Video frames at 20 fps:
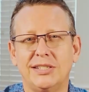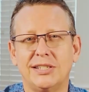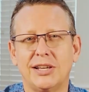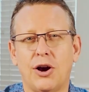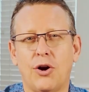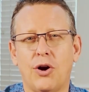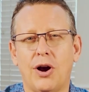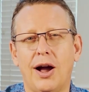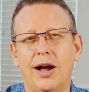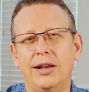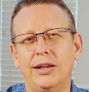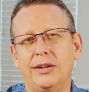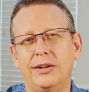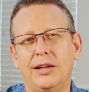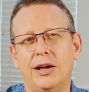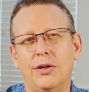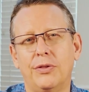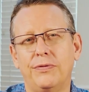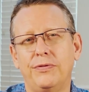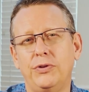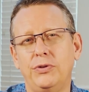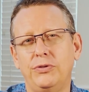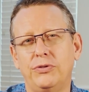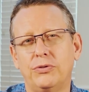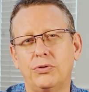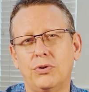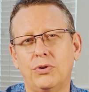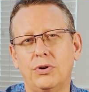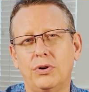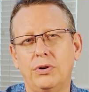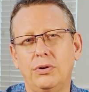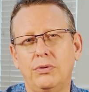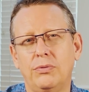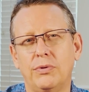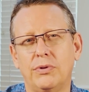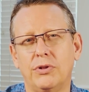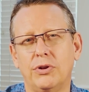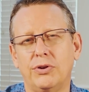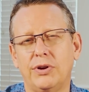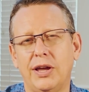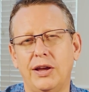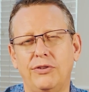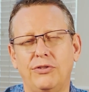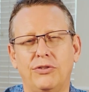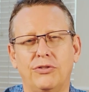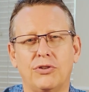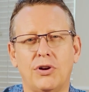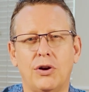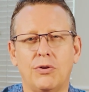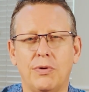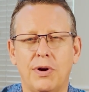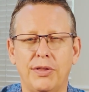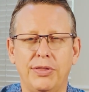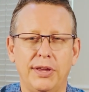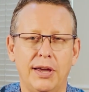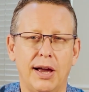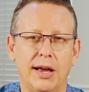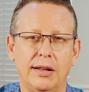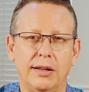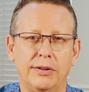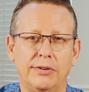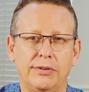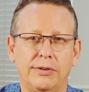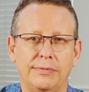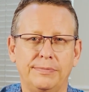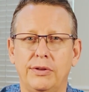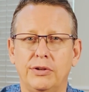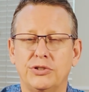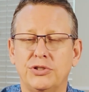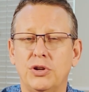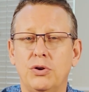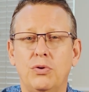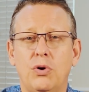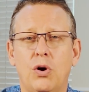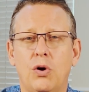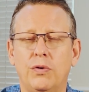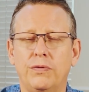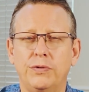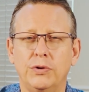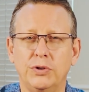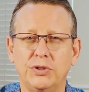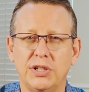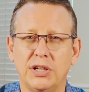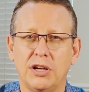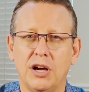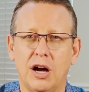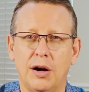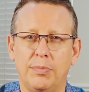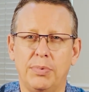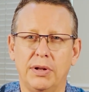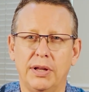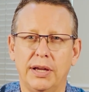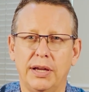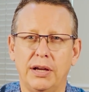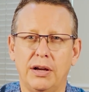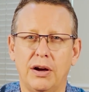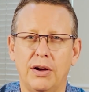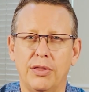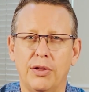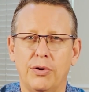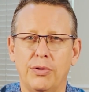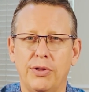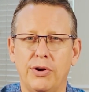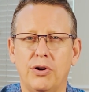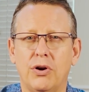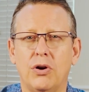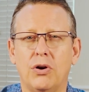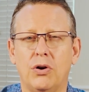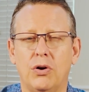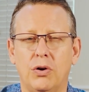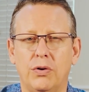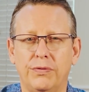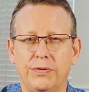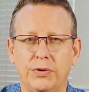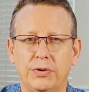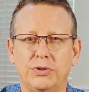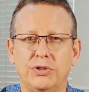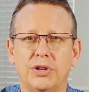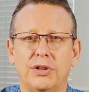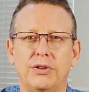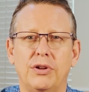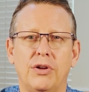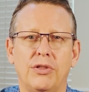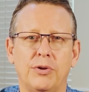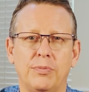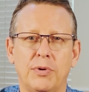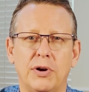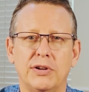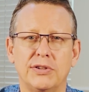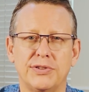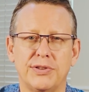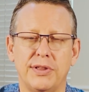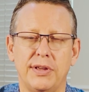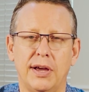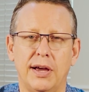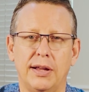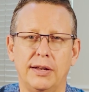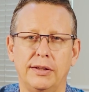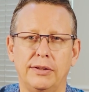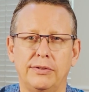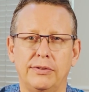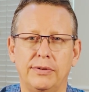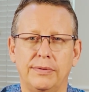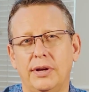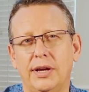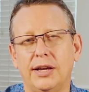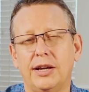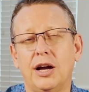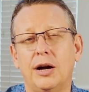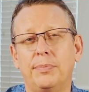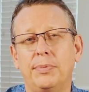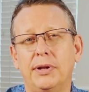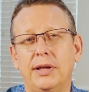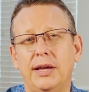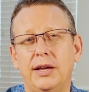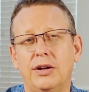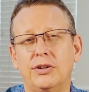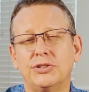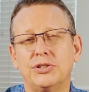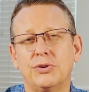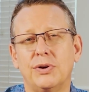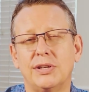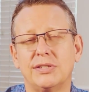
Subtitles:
is our island health food store with locations all around the island. There's no Whole Foods in Kapolei, although there are Whole Foods on other parts of the island. And Kapolei also